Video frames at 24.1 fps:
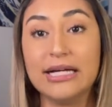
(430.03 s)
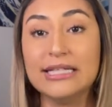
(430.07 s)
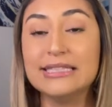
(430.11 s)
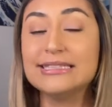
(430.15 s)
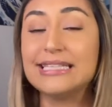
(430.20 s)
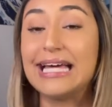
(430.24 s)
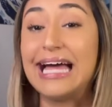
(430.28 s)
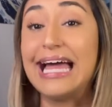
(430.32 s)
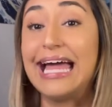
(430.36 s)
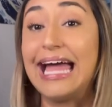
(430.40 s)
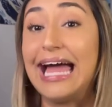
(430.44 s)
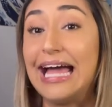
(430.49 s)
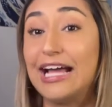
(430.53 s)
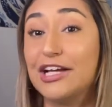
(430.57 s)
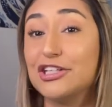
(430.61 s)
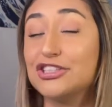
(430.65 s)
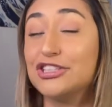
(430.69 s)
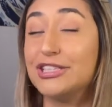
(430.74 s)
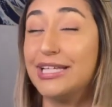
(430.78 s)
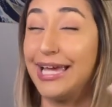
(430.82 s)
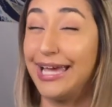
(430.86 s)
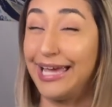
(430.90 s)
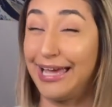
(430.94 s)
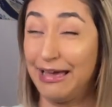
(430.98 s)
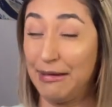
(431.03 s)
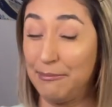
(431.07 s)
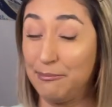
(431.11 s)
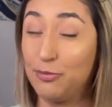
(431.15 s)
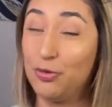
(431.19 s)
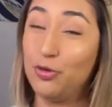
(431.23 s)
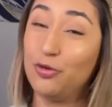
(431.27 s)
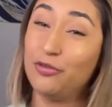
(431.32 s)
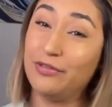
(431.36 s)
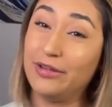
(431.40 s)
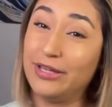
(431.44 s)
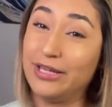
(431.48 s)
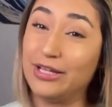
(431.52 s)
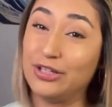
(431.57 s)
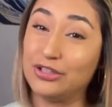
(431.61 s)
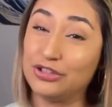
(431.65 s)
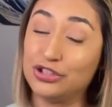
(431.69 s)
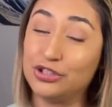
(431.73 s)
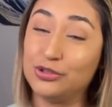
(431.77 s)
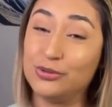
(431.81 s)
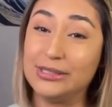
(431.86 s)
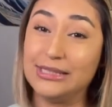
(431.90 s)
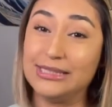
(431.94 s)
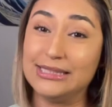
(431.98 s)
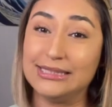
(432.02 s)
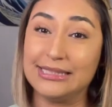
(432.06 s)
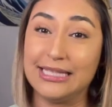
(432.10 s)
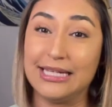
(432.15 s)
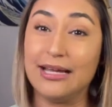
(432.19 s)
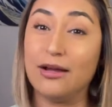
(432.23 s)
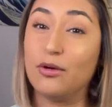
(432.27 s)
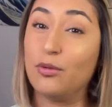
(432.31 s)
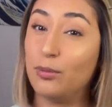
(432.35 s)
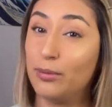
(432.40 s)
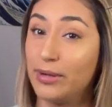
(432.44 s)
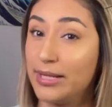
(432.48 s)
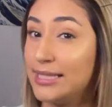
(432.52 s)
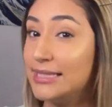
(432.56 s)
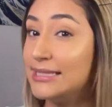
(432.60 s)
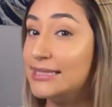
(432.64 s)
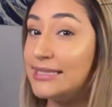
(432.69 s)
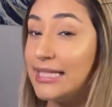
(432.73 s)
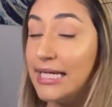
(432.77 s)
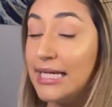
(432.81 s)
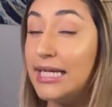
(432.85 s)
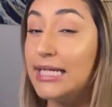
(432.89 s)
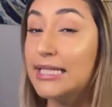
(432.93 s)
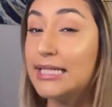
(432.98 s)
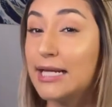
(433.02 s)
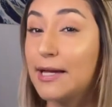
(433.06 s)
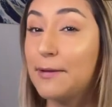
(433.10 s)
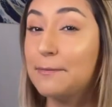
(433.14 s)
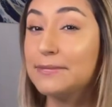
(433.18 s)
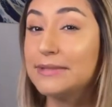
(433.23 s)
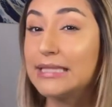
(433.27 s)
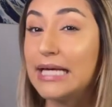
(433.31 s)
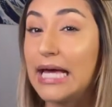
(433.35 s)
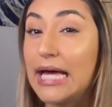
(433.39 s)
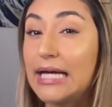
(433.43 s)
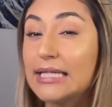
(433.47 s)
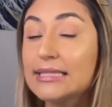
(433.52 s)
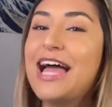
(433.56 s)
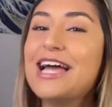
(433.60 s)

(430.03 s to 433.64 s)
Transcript: I actually am moving to a state with state income tax.